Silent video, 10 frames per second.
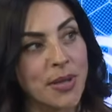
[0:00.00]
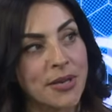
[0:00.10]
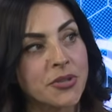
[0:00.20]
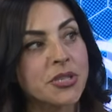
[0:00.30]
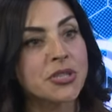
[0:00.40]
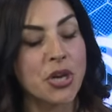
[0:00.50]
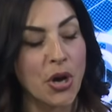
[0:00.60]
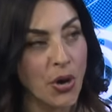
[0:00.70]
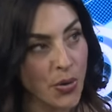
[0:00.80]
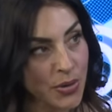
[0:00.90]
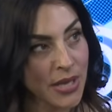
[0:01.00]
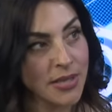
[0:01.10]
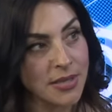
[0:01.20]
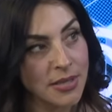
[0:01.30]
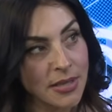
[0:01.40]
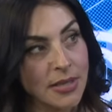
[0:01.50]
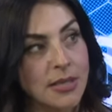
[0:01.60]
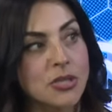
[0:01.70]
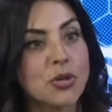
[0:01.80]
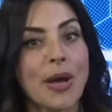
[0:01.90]
energy, to own it,
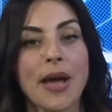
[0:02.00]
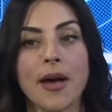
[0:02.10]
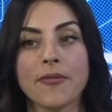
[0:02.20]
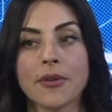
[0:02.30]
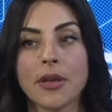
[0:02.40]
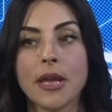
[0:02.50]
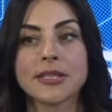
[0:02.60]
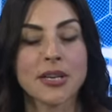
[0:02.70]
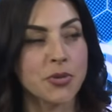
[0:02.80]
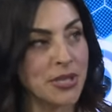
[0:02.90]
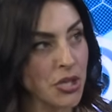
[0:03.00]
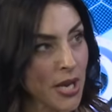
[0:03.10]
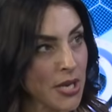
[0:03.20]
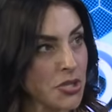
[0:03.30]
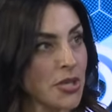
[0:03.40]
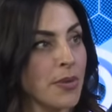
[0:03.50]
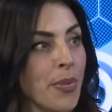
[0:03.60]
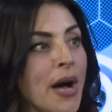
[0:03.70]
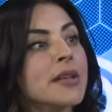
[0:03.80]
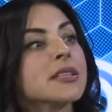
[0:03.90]
to have sexual education and
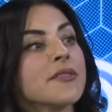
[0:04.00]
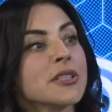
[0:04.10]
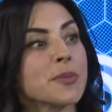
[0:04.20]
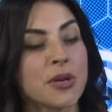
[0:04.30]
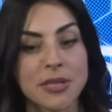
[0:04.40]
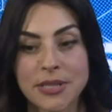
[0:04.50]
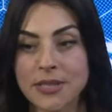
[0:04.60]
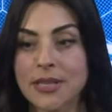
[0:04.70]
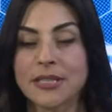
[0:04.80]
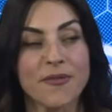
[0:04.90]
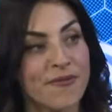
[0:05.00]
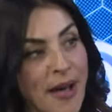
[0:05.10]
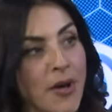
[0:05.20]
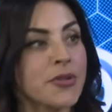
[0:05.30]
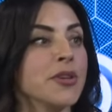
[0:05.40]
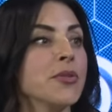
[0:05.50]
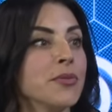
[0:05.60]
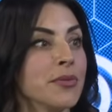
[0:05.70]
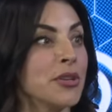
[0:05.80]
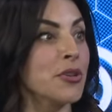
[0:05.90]
positive experiences, and to value,
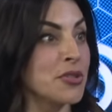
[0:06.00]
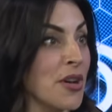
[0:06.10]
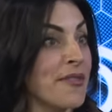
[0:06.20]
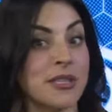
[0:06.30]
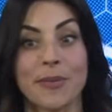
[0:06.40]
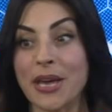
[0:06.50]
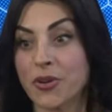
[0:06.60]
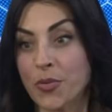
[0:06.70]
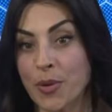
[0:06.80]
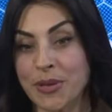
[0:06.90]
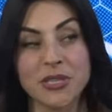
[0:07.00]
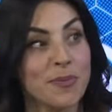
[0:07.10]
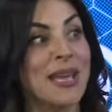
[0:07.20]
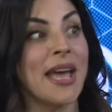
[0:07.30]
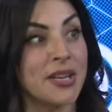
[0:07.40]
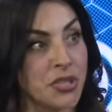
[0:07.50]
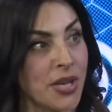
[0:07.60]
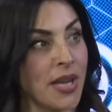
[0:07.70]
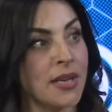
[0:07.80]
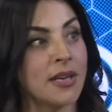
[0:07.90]
you know, yourself as a man or a woman, to be
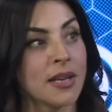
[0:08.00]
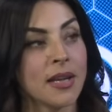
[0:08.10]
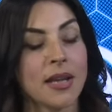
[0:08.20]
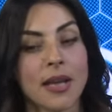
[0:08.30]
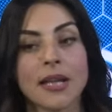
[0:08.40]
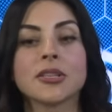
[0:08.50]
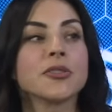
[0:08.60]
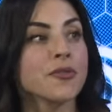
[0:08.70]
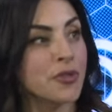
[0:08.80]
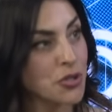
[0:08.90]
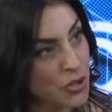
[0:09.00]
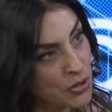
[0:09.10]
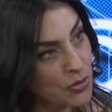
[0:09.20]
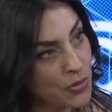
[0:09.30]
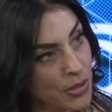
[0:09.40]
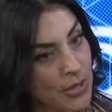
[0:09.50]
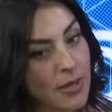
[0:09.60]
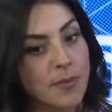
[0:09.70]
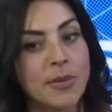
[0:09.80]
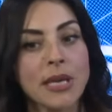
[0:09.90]
educated. And Tantra for two
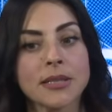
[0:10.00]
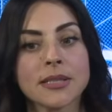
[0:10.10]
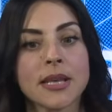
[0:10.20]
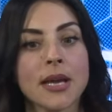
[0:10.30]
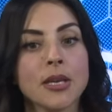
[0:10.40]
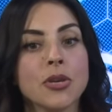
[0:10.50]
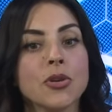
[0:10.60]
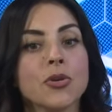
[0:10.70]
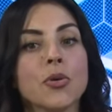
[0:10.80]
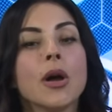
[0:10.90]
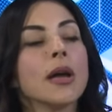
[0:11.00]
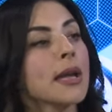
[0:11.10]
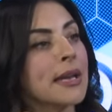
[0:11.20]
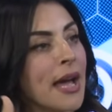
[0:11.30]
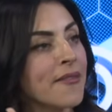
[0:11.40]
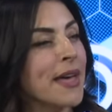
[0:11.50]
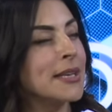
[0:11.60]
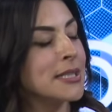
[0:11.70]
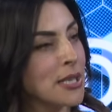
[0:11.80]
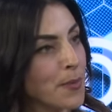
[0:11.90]
means that you can have
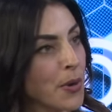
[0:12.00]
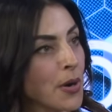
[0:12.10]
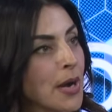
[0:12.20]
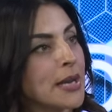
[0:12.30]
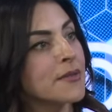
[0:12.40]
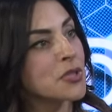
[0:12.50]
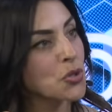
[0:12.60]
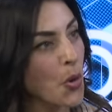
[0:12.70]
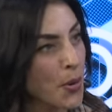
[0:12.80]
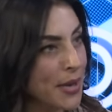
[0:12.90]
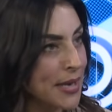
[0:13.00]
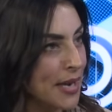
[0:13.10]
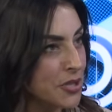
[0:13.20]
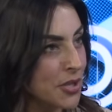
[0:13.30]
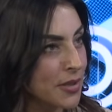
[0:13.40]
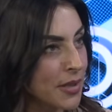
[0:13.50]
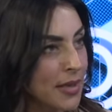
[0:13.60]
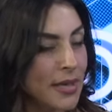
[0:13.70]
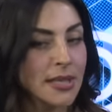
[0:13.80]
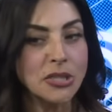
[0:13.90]
that deeper kind of soul connection.
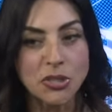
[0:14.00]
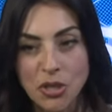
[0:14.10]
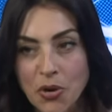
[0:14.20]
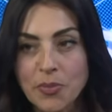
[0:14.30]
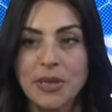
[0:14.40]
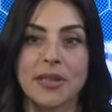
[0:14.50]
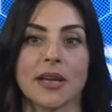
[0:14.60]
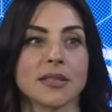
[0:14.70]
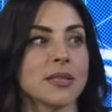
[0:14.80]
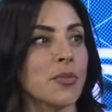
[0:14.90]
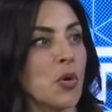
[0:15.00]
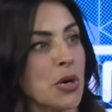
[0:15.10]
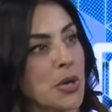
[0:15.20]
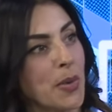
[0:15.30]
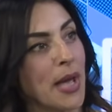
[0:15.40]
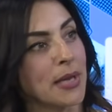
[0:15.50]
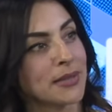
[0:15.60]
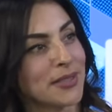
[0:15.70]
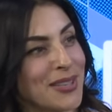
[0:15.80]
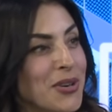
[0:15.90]
Mm-hmm. And I don't mean that in some corny way,
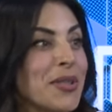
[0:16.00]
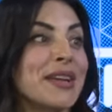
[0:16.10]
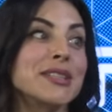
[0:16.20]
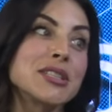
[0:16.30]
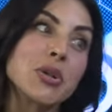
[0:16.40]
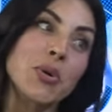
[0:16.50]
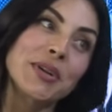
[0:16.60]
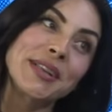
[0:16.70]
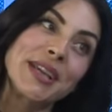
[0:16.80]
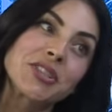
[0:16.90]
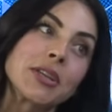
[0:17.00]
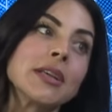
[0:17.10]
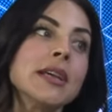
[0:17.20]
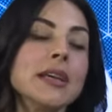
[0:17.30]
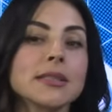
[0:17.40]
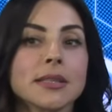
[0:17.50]
you know, like soul connection. It's